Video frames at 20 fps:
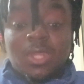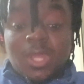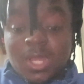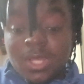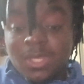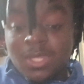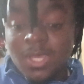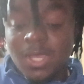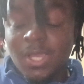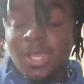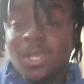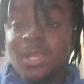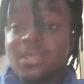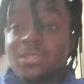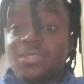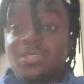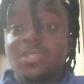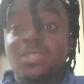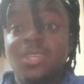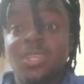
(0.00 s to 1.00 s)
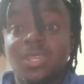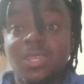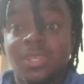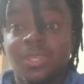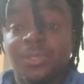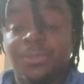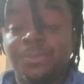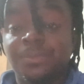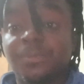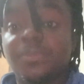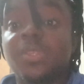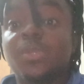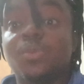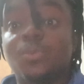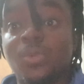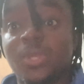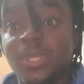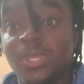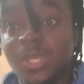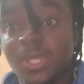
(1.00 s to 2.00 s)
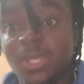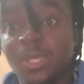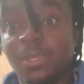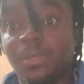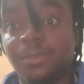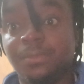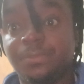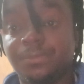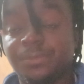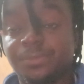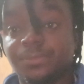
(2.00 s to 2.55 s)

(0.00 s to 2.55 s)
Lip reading: that they are seeing within.